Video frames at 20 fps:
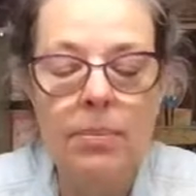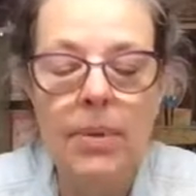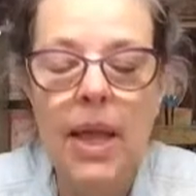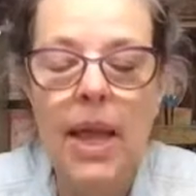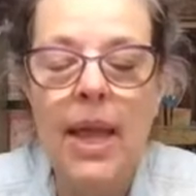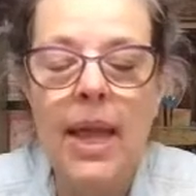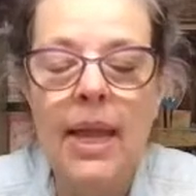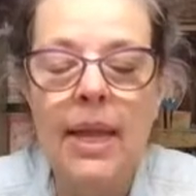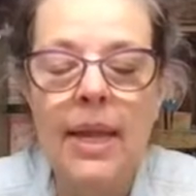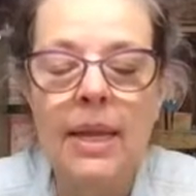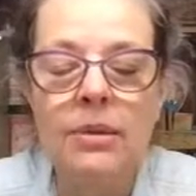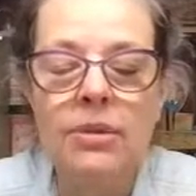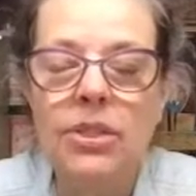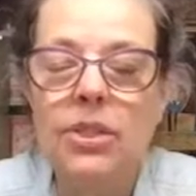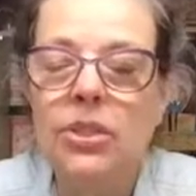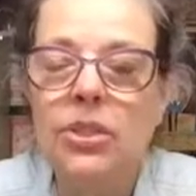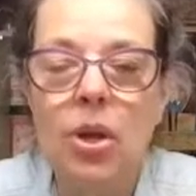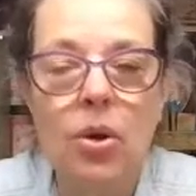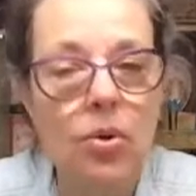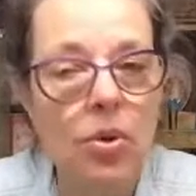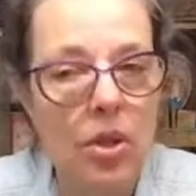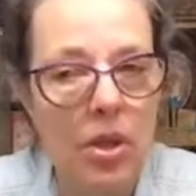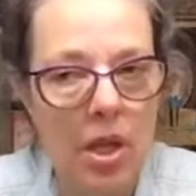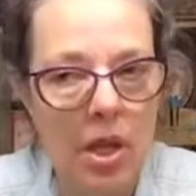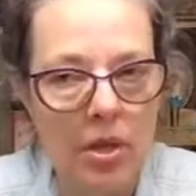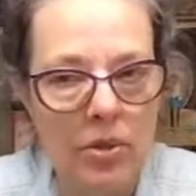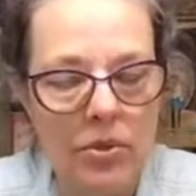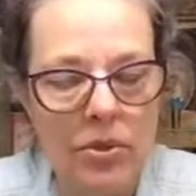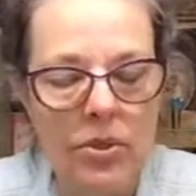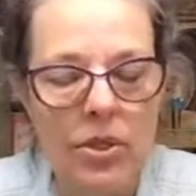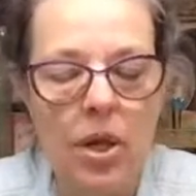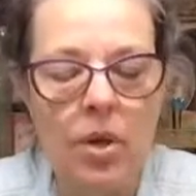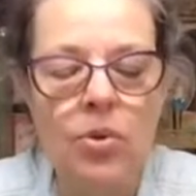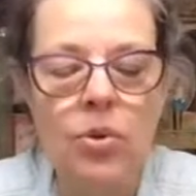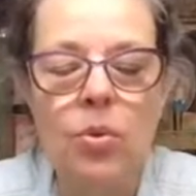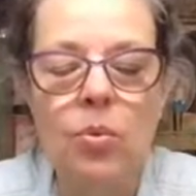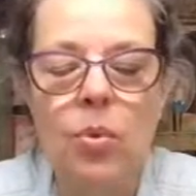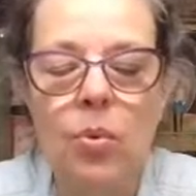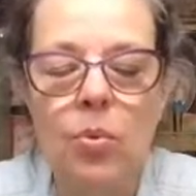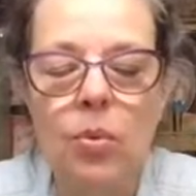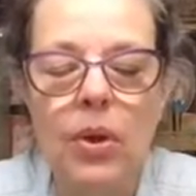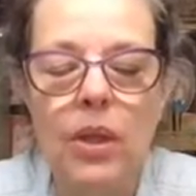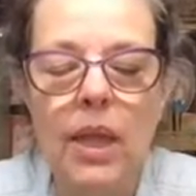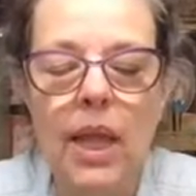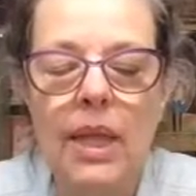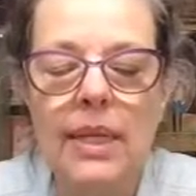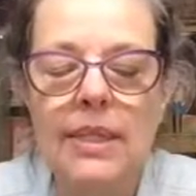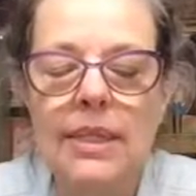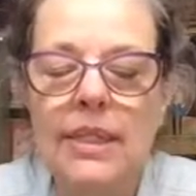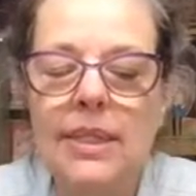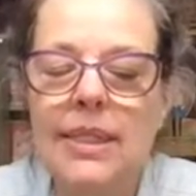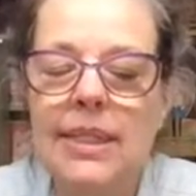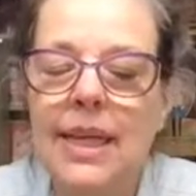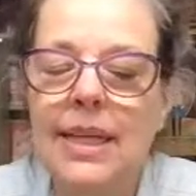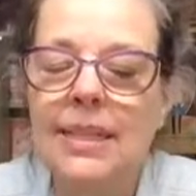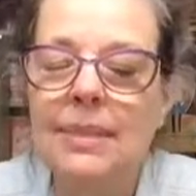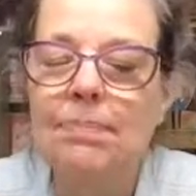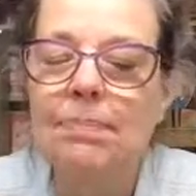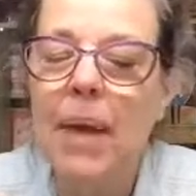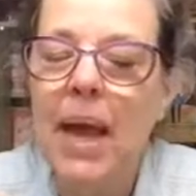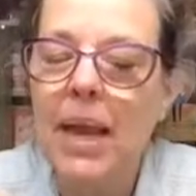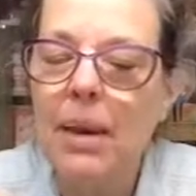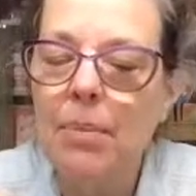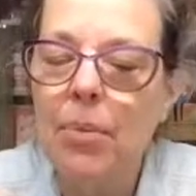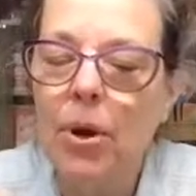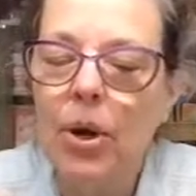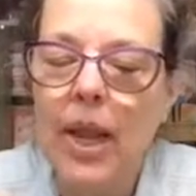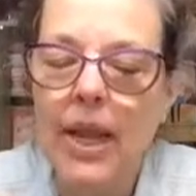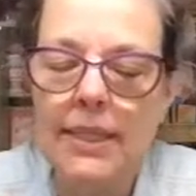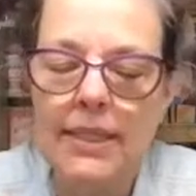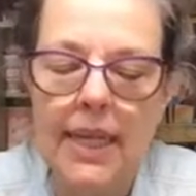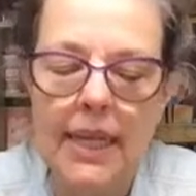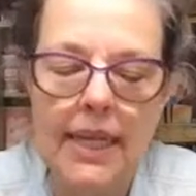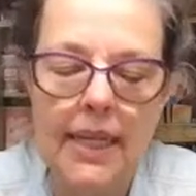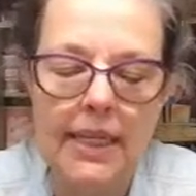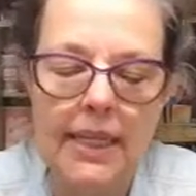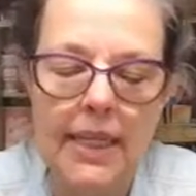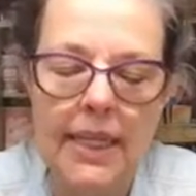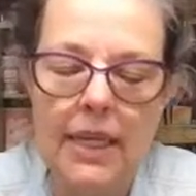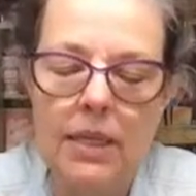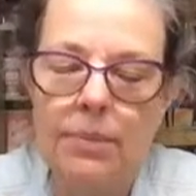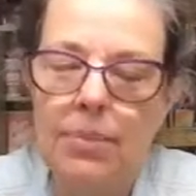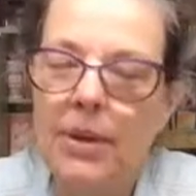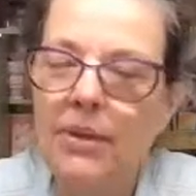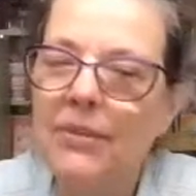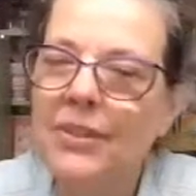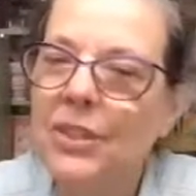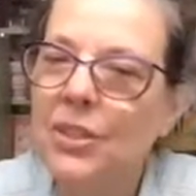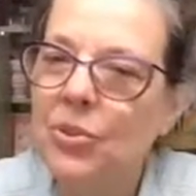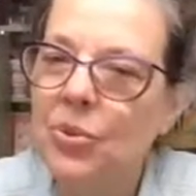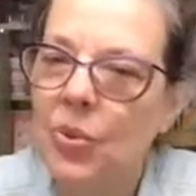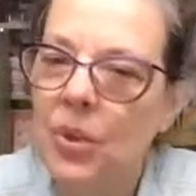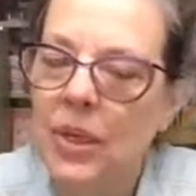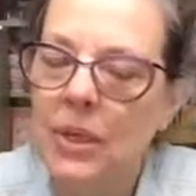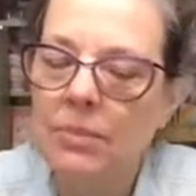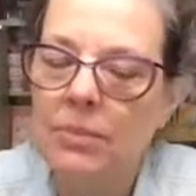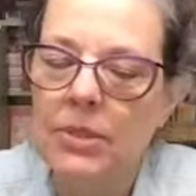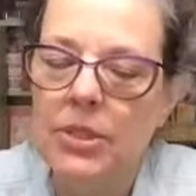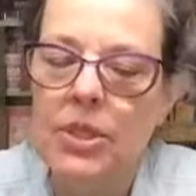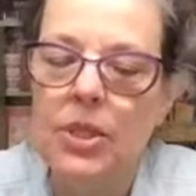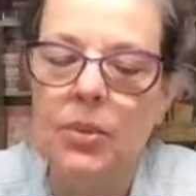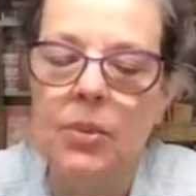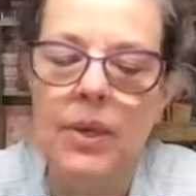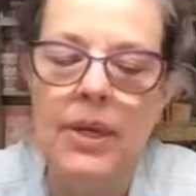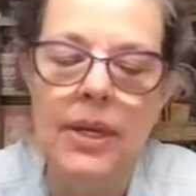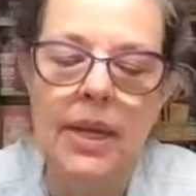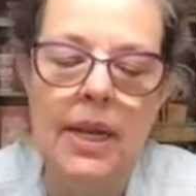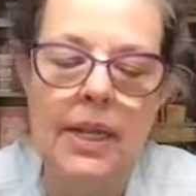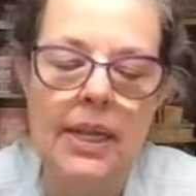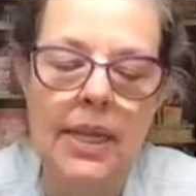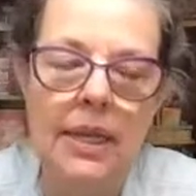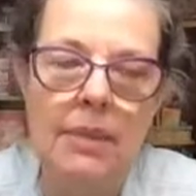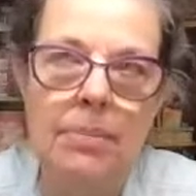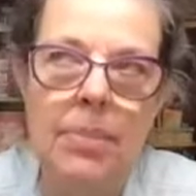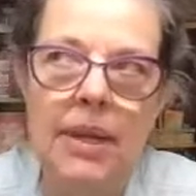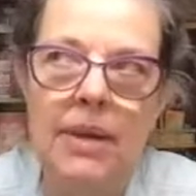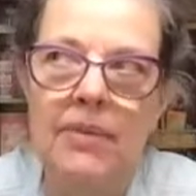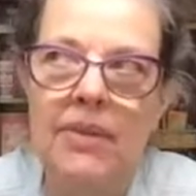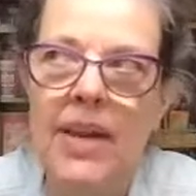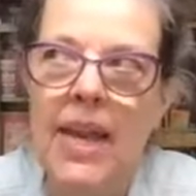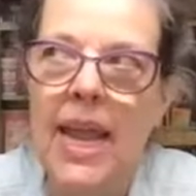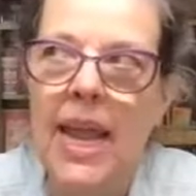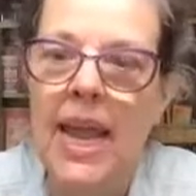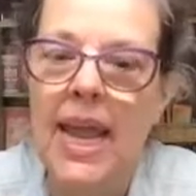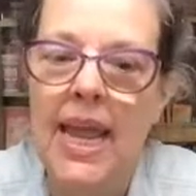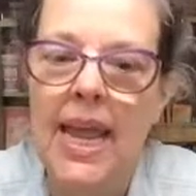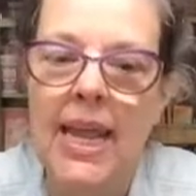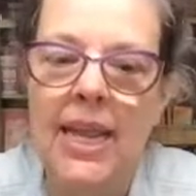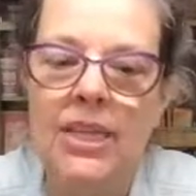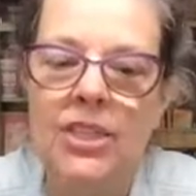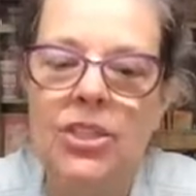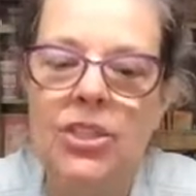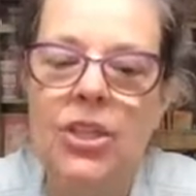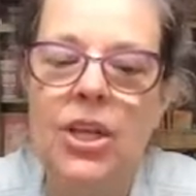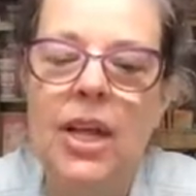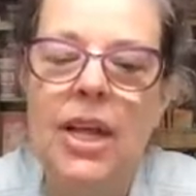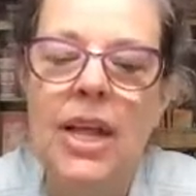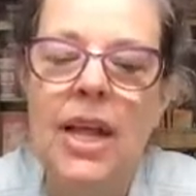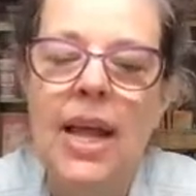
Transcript: And it was so close though. You were really, it's just, Battenberg has like a little bit of a trim to it, a little bit of an edge.